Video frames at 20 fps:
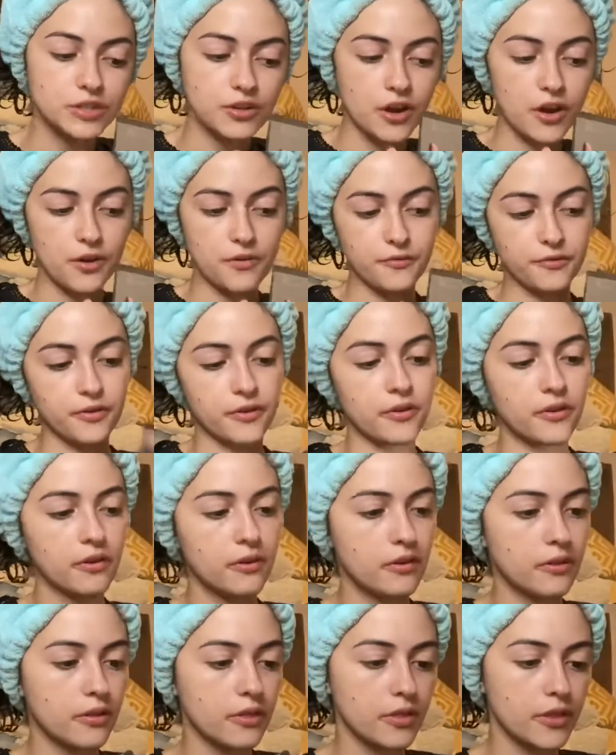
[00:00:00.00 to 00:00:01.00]
of,
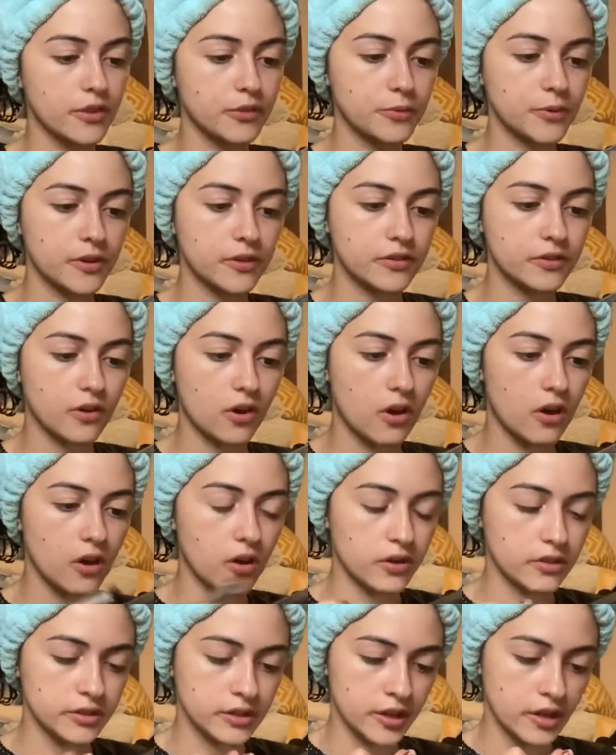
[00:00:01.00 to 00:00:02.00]
this one is
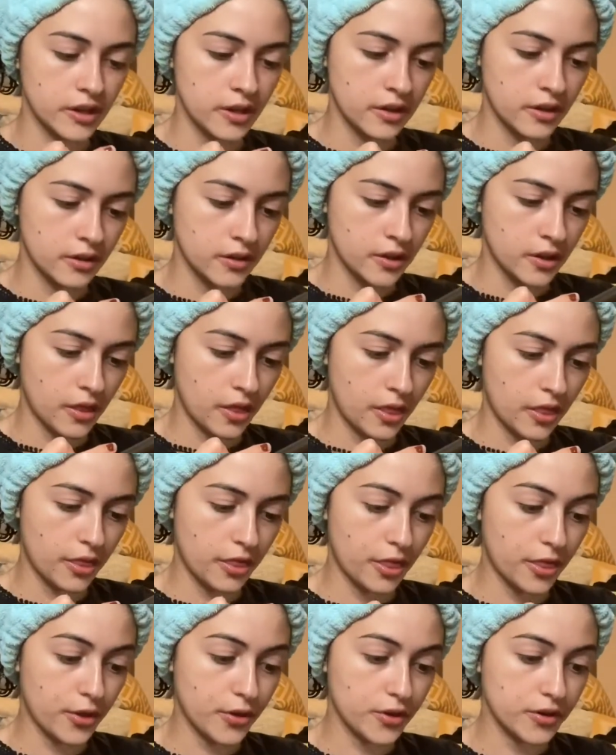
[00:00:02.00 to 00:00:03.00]
called
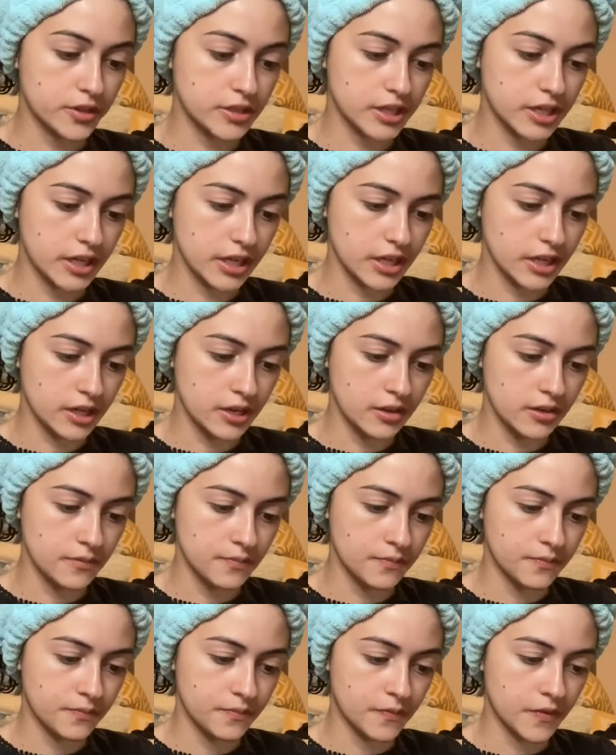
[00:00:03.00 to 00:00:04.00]

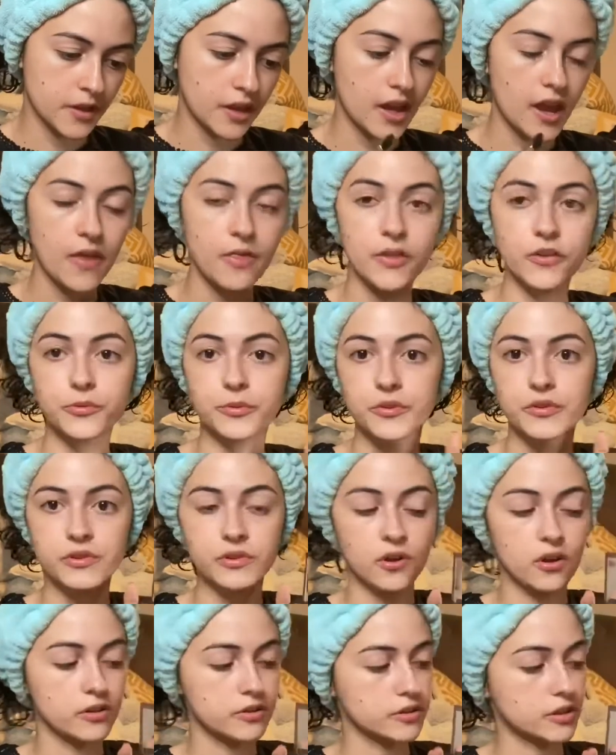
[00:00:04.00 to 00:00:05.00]
thirteen, and this one is
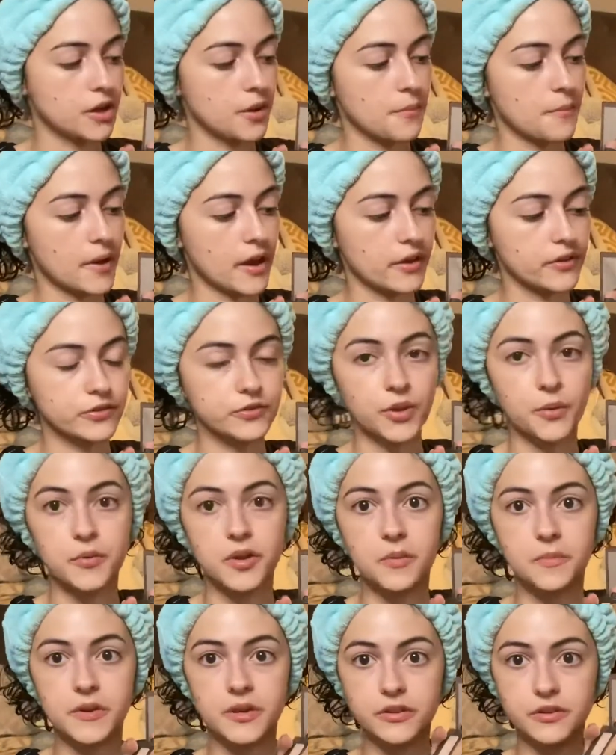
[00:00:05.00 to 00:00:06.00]
called Combust. So I'm
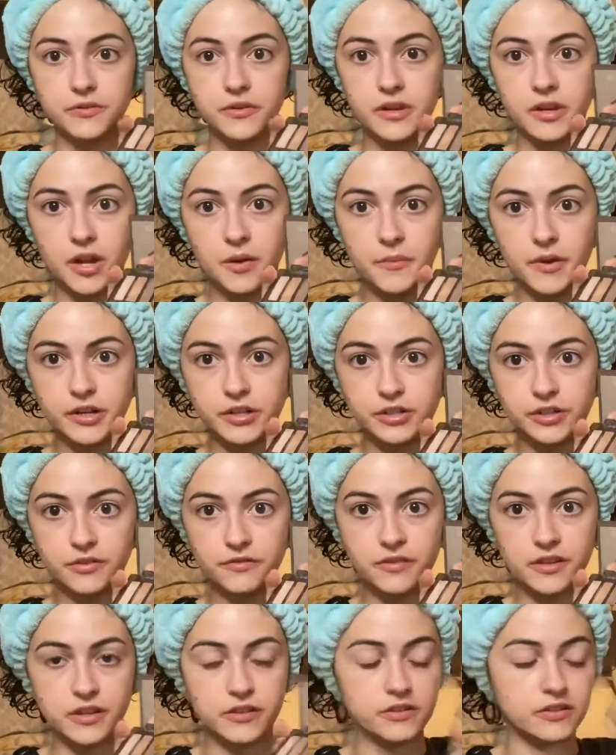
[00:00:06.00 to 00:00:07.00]
gonna be doing a mixture
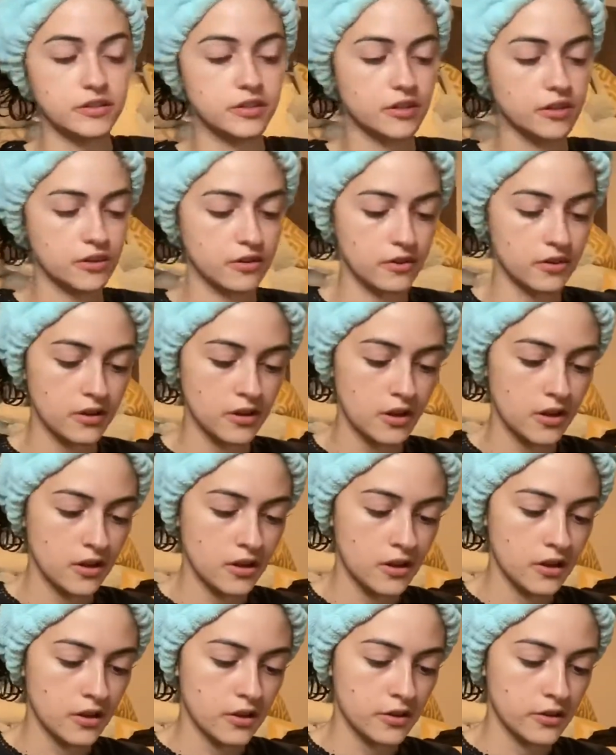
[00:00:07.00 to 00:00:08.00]
of these two.
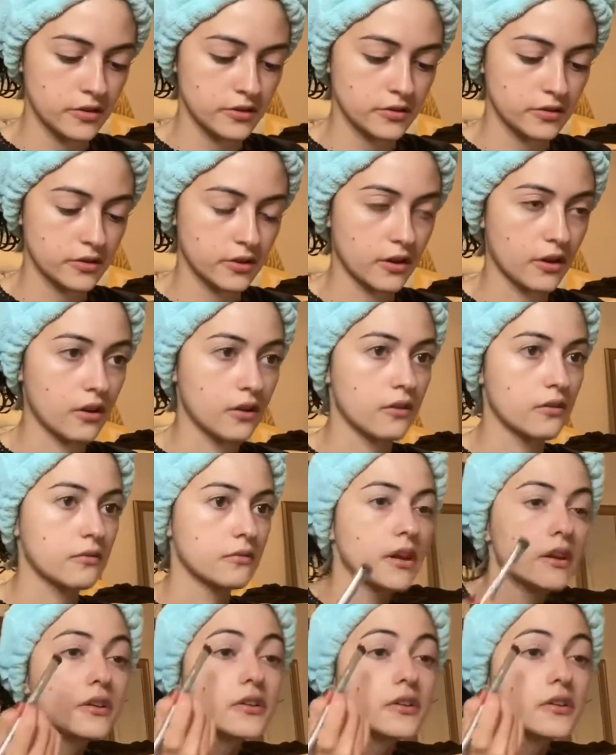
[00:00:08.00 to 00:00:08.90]
So.